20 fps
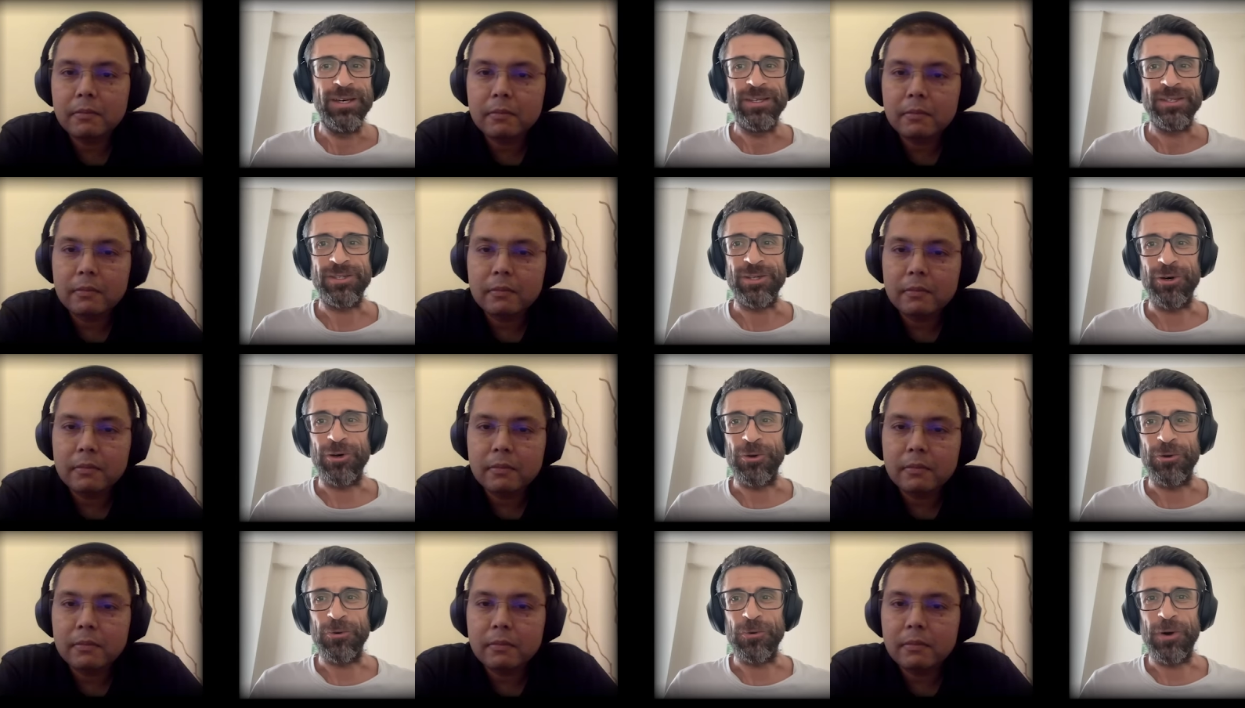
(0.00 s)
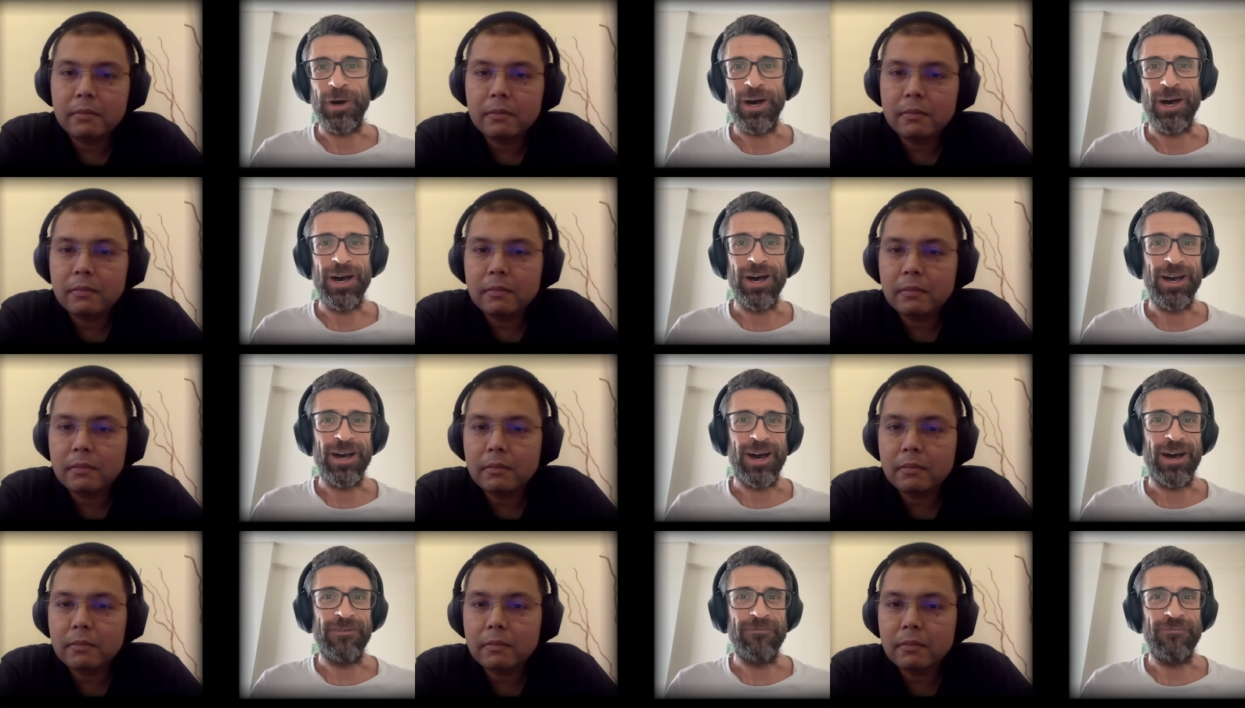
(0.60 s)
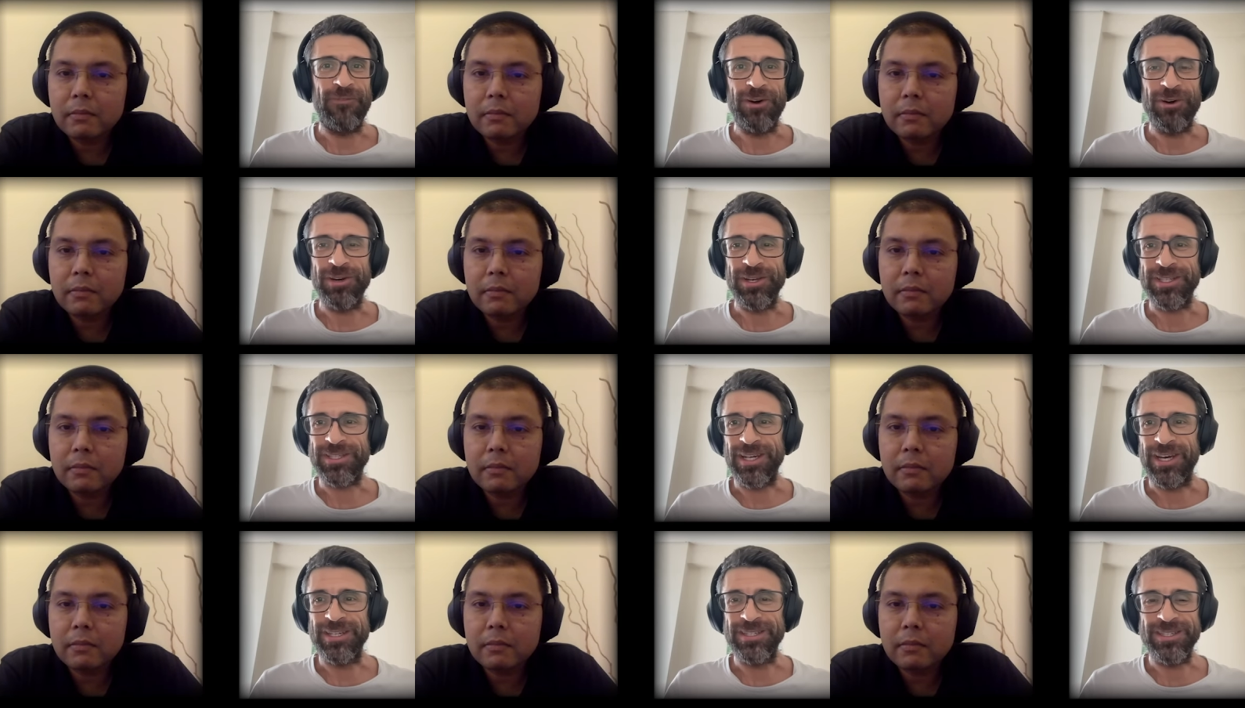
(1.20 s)
Speaker 1: So uh, I'm very
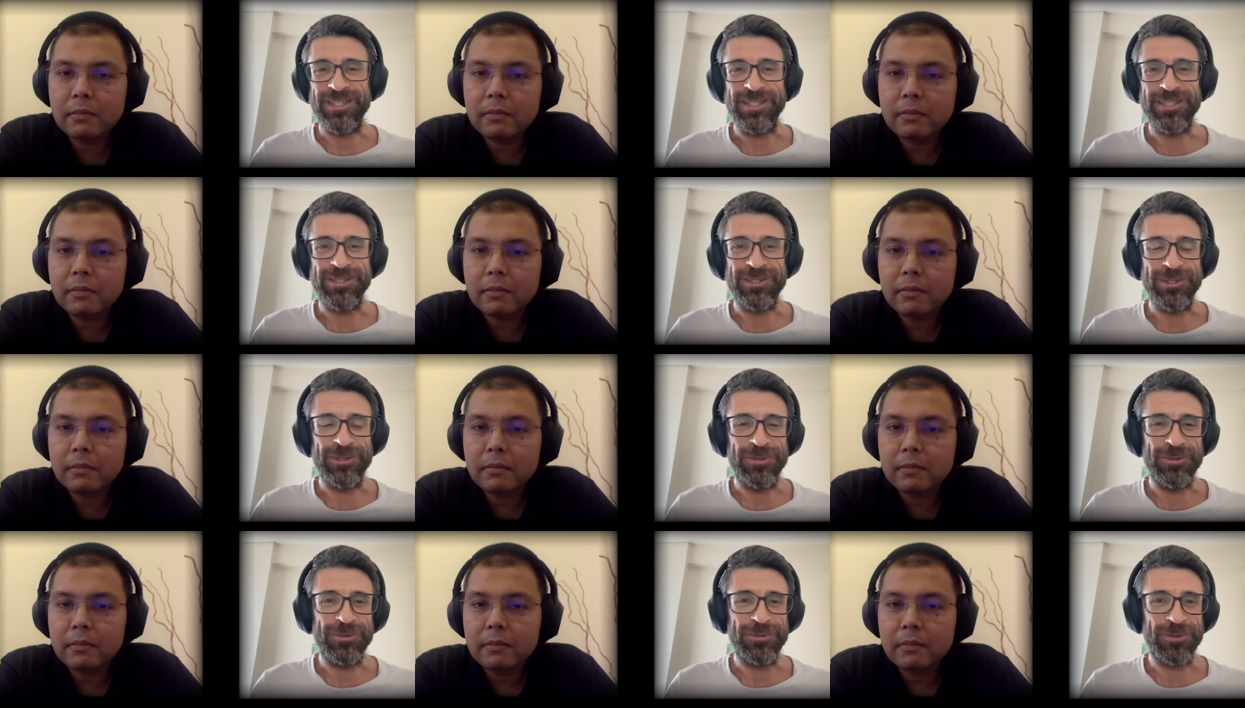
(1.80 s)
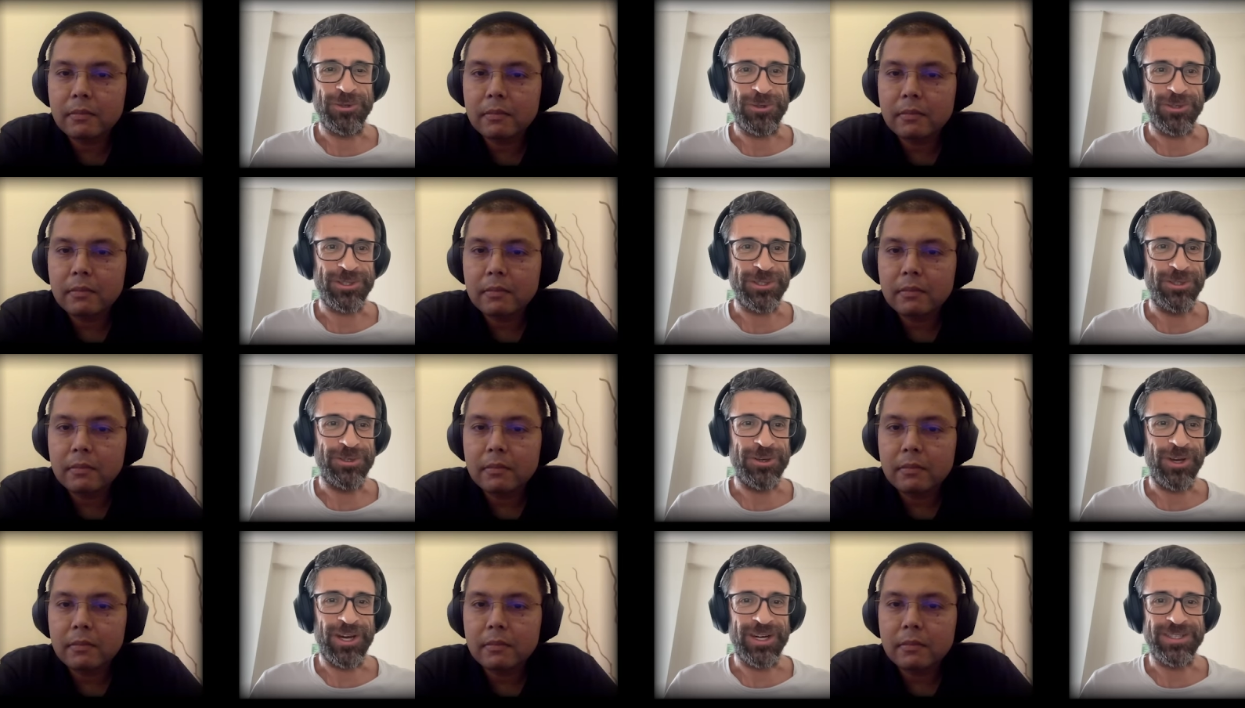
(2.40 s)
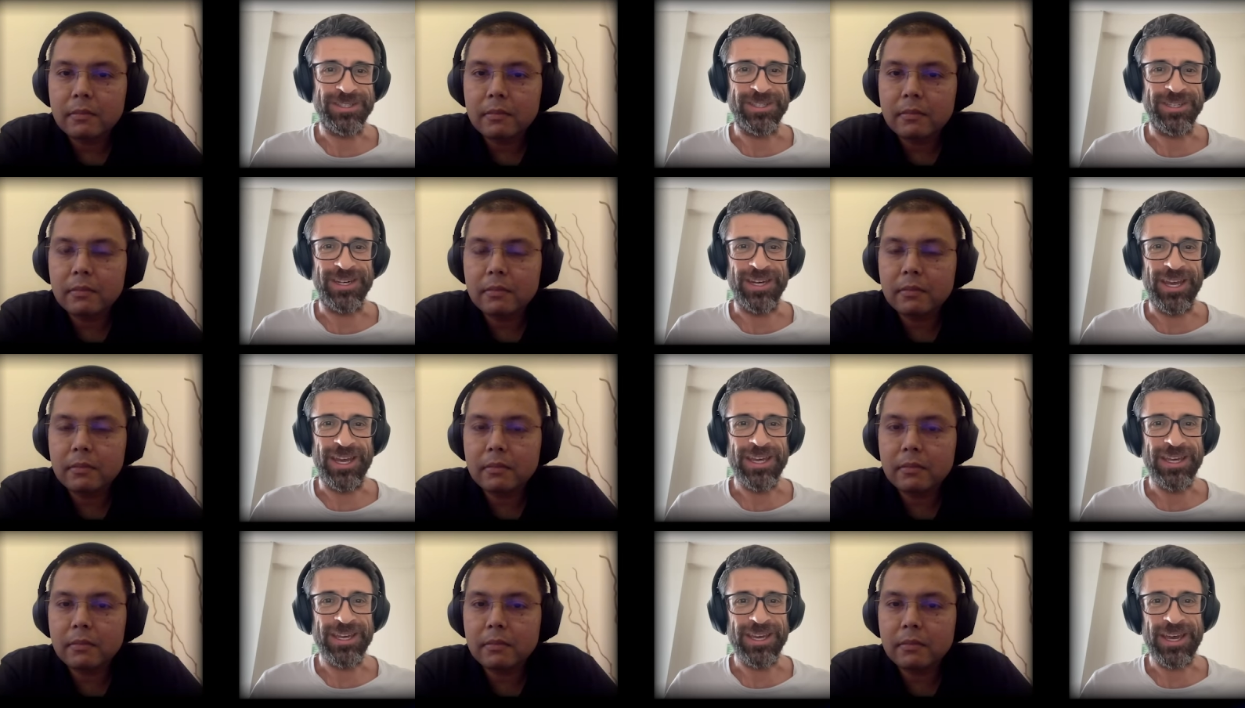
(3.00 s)
excited to talk to you guys
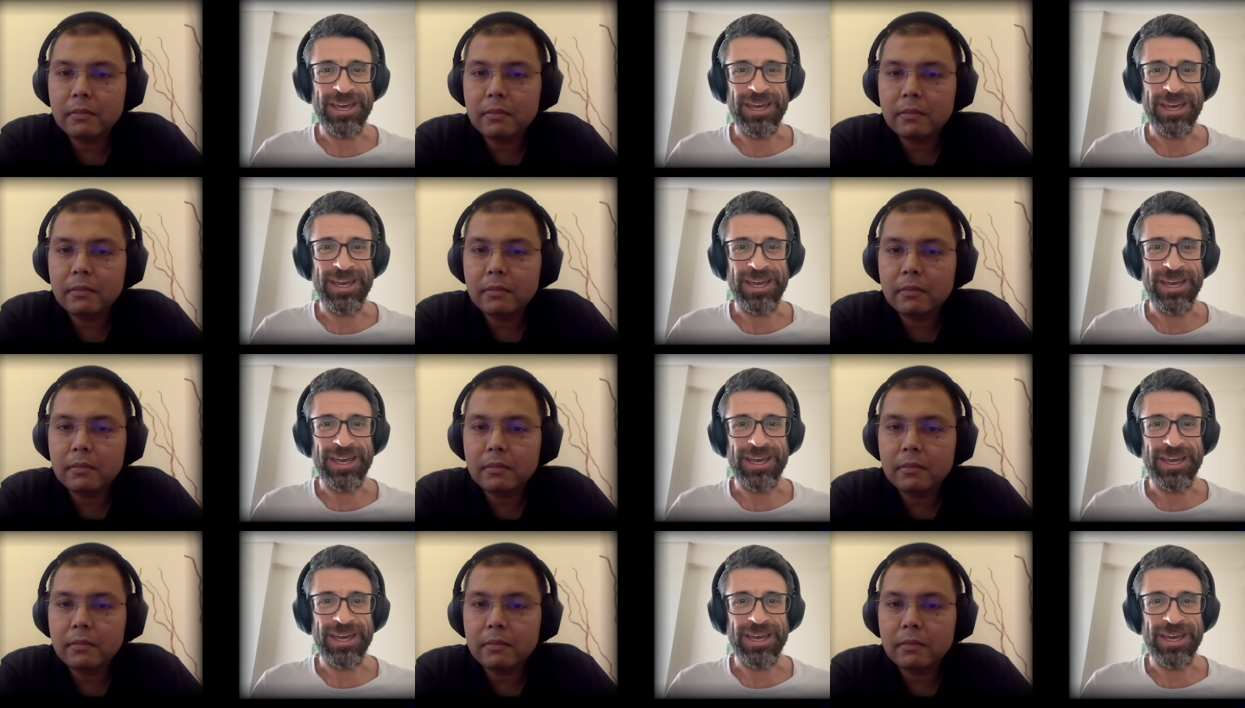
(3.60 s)
today.